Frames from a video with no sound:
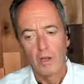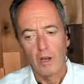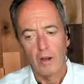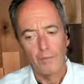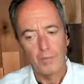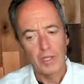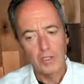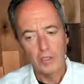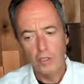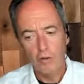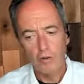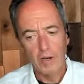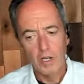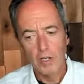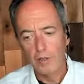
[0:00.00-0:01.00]

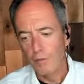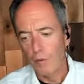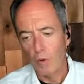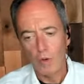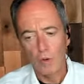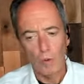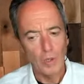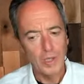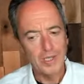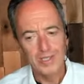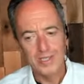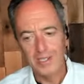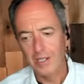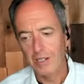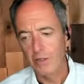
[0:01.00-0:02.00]
integrative or
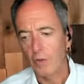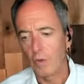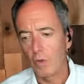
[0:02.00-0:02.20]
holistic